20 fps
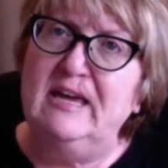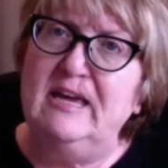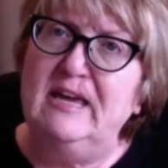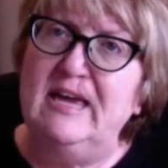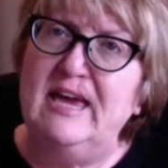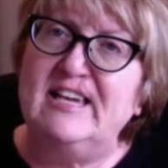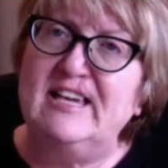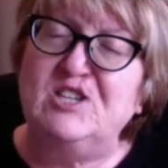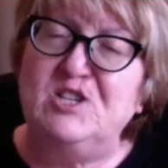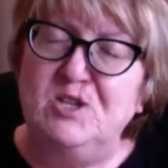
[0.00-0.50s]

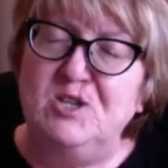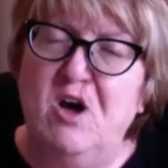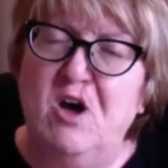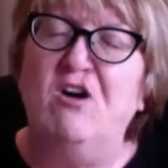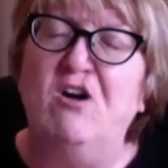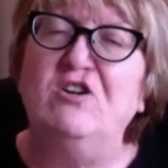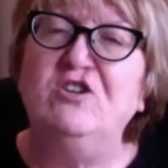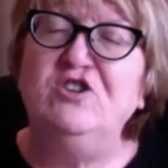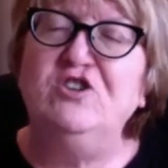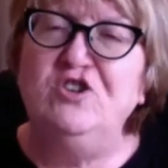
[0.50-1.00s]
it's
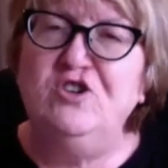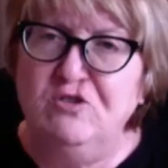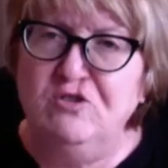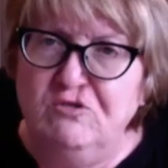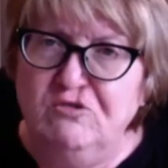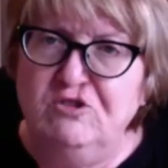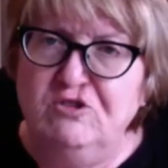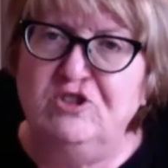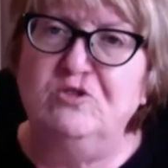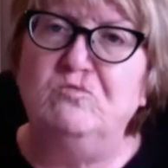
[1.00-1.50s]
not
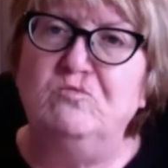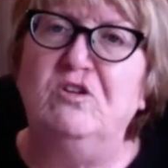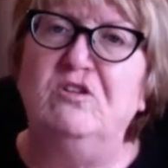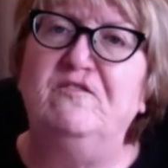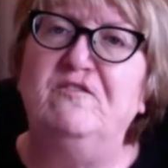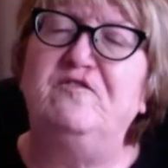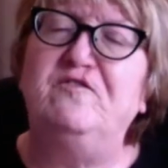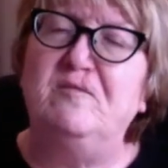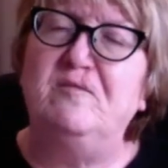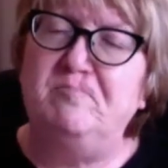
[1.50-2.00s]
unusual
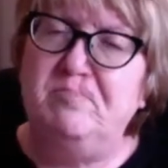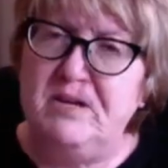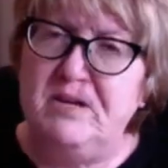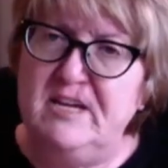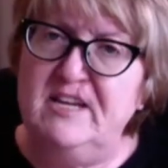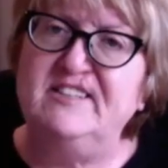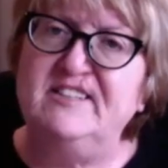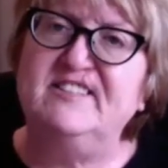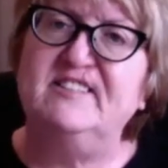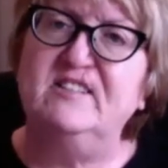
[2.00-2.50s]
for a
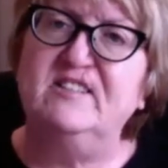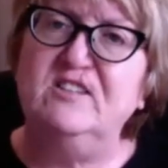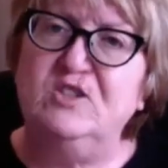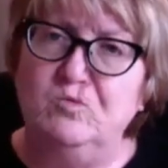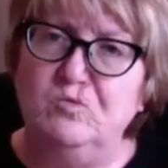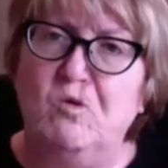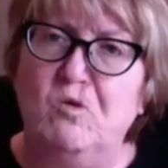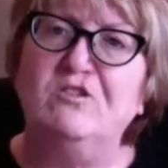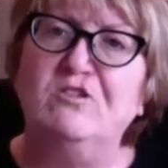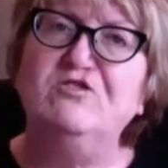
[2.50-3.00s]
person to
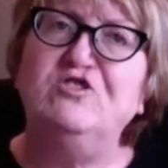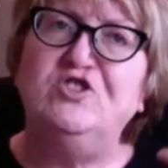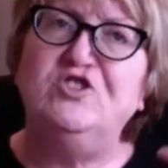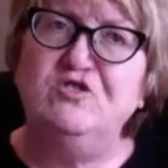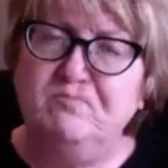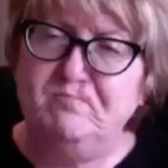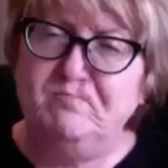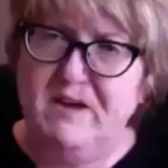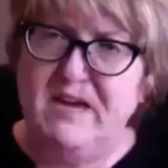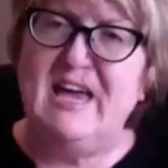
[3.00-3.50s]
want to
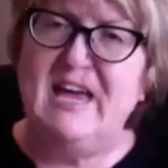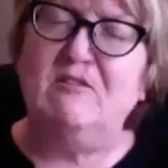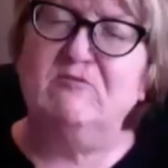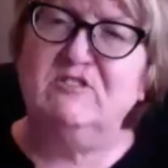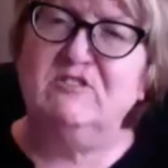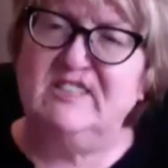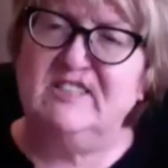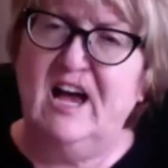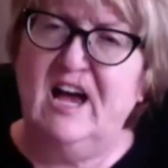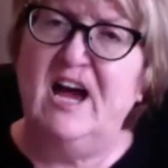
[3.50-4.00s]
be
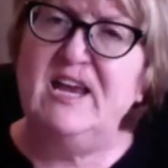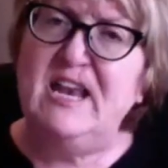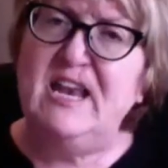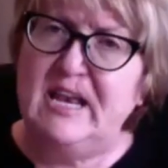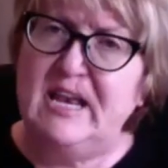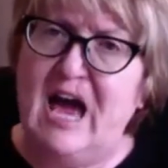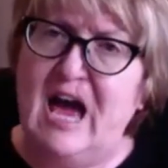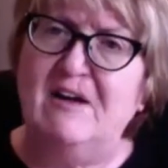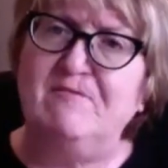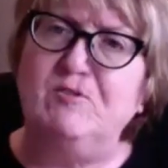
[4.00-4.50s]
outside
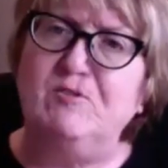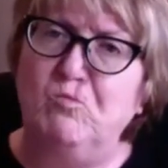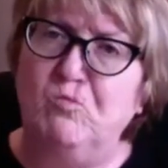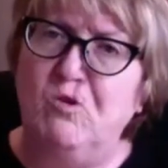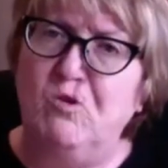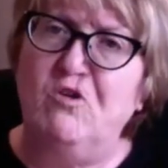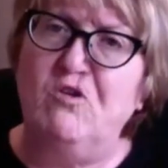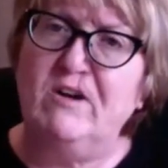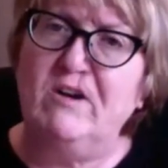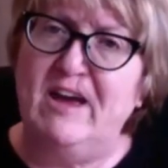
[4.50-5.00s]
and have a
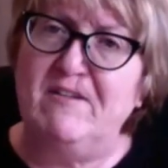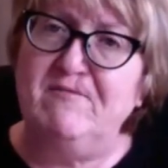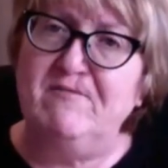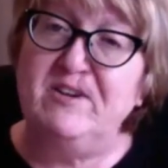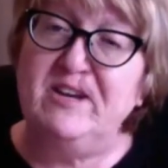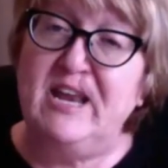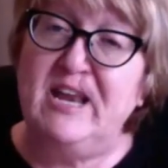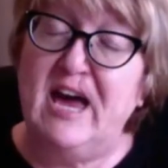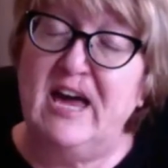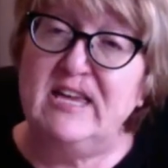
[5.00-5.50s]
walk every
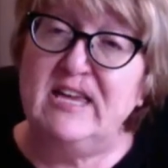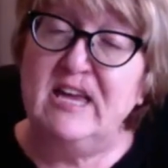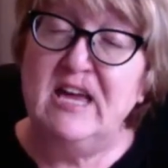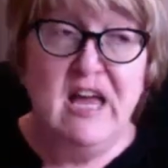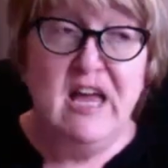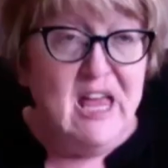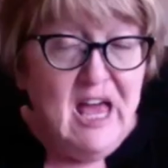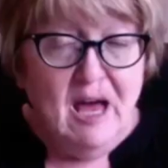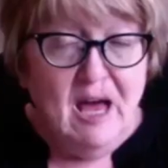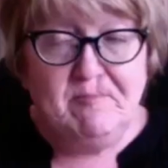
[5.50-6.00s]
day.
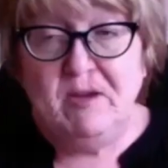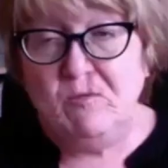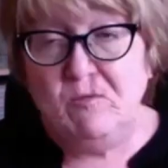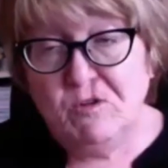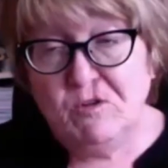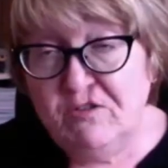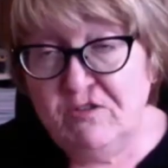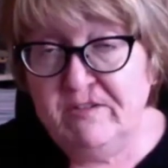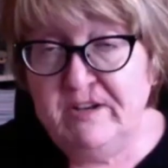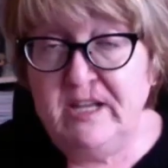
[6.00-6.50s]
I mean,
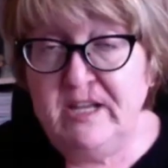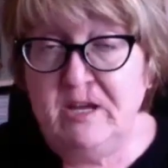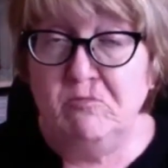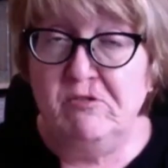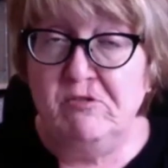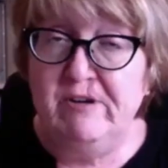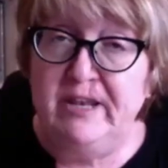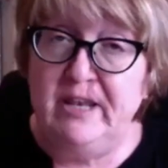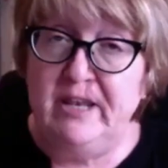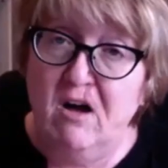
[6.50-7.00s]
currently we're
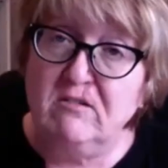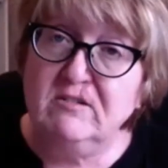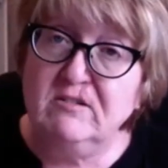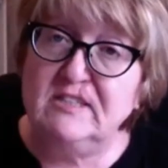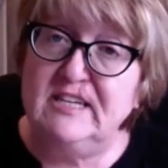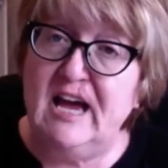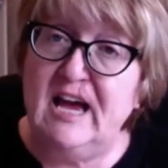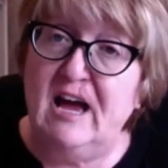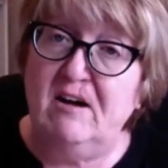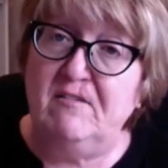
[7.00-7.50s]
in
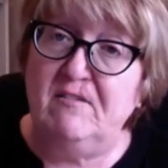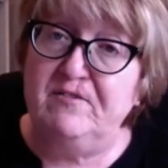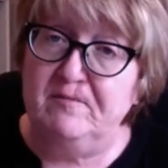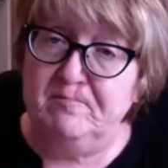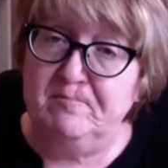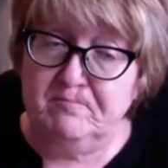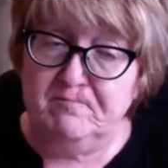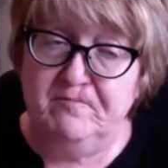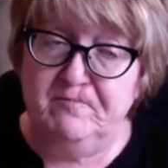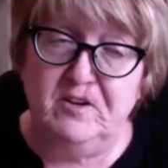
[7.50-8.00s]
lockdown
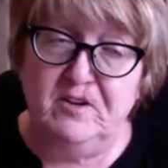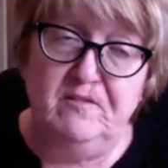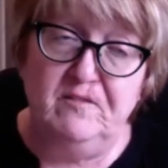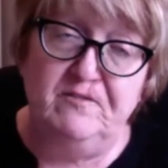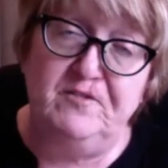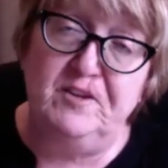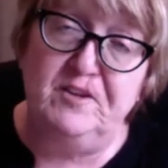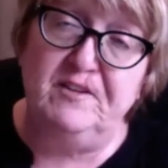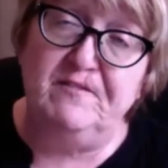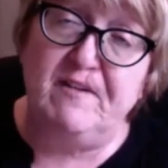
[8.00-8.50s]
for the